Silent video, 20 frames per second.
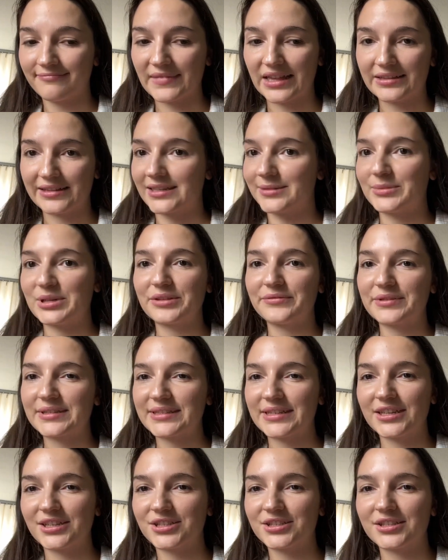like
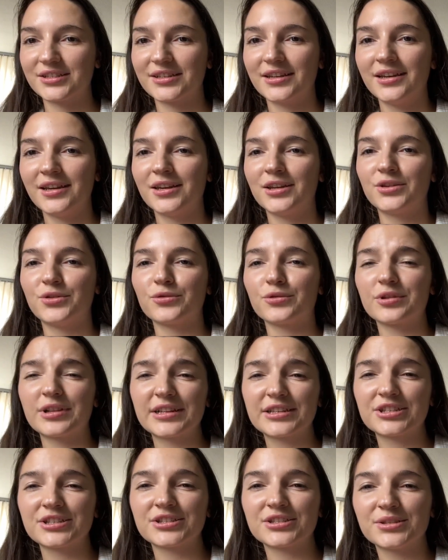manifestation, your
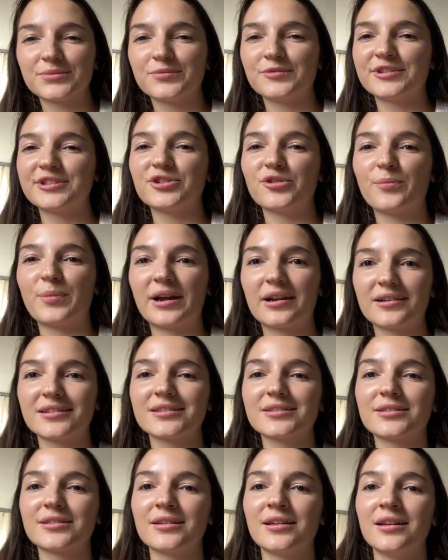relationship with your
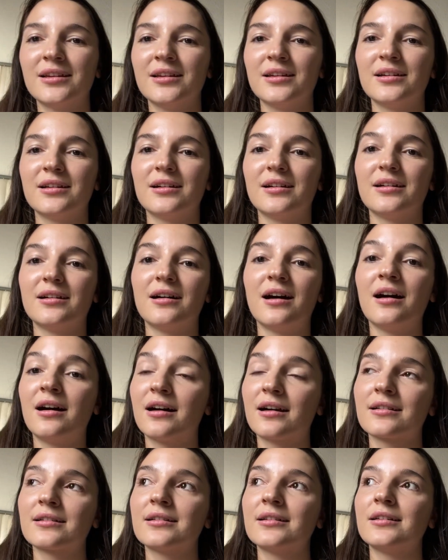parents
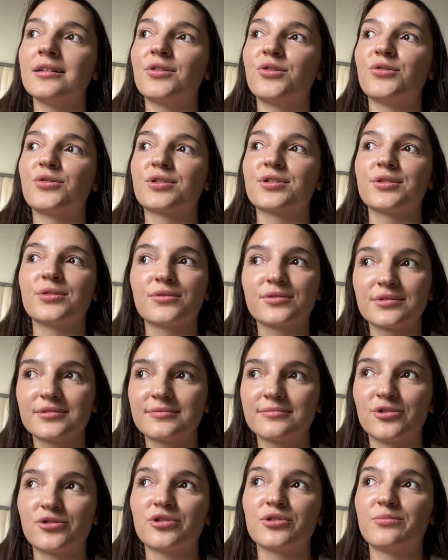are or not,
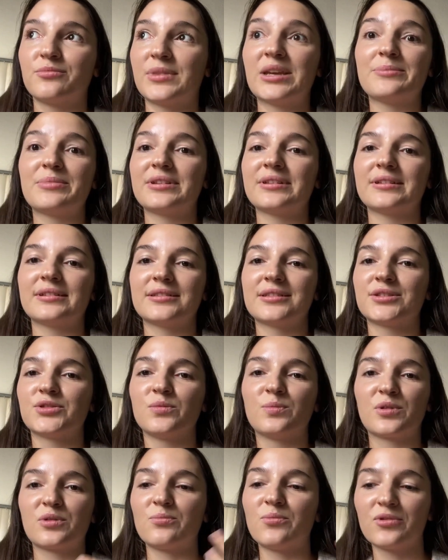or maybe it's
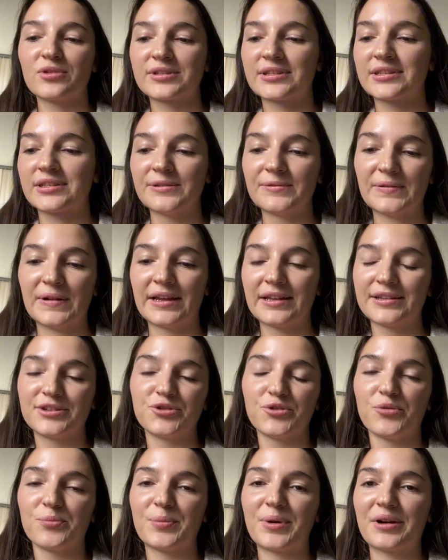super positive and
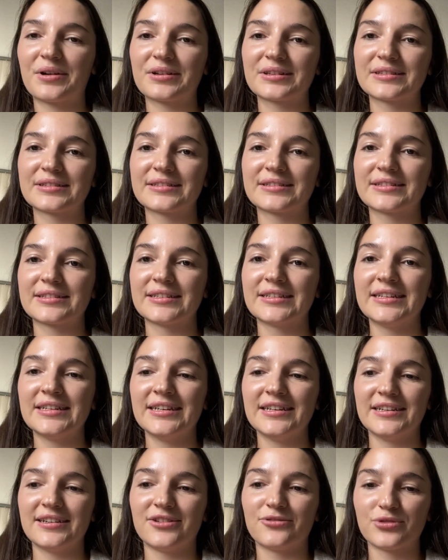your parents
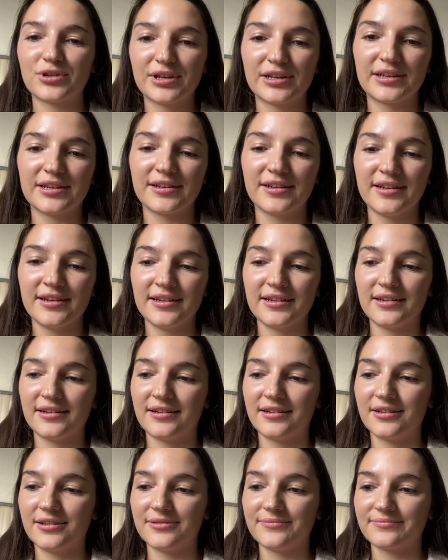really
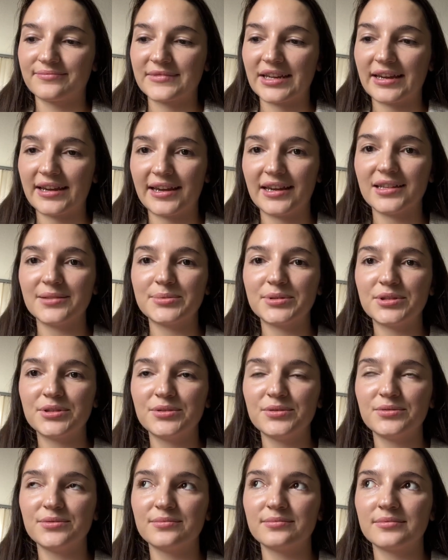helped
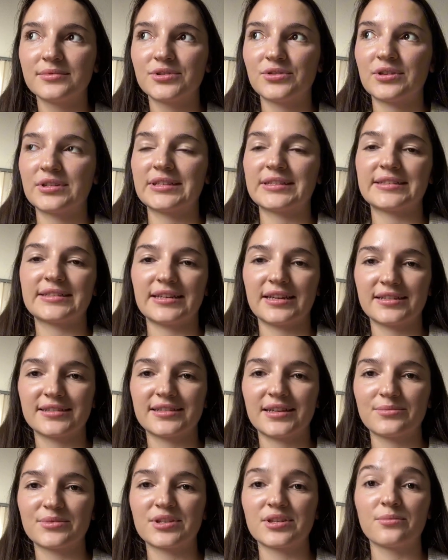you to understand
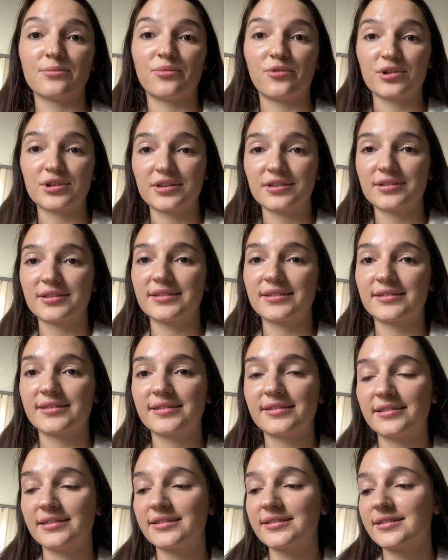something important
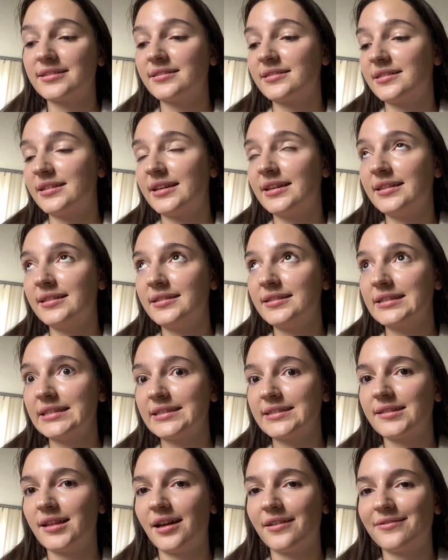in
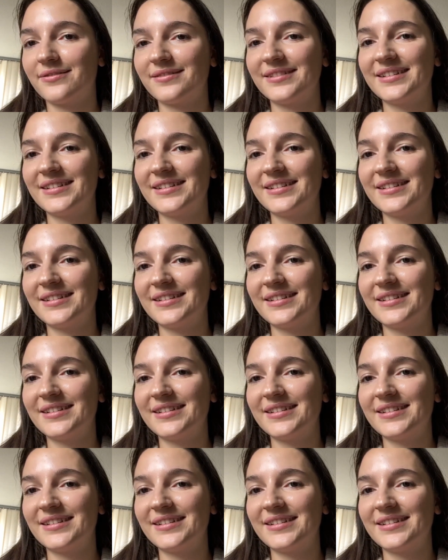this life.